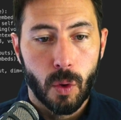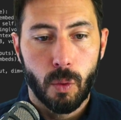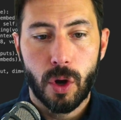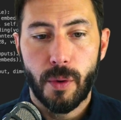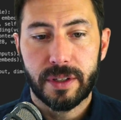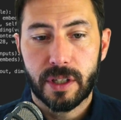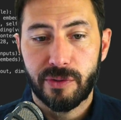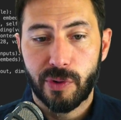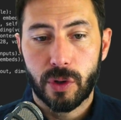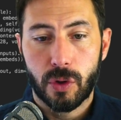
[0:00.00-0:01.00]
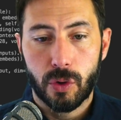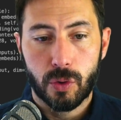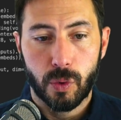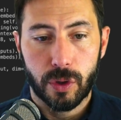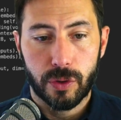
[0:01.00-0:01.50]
We're going to convert
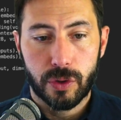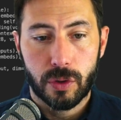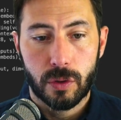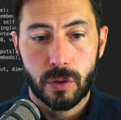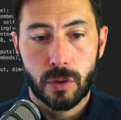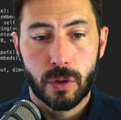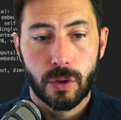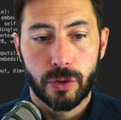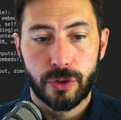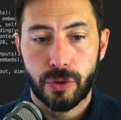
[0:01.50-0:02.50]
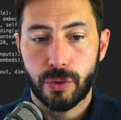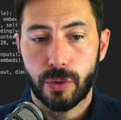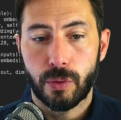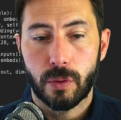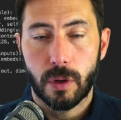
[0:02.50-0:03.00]
those words
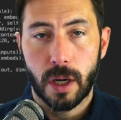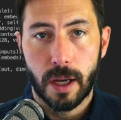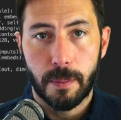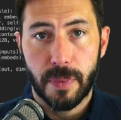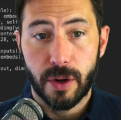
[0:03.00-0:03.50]
to um,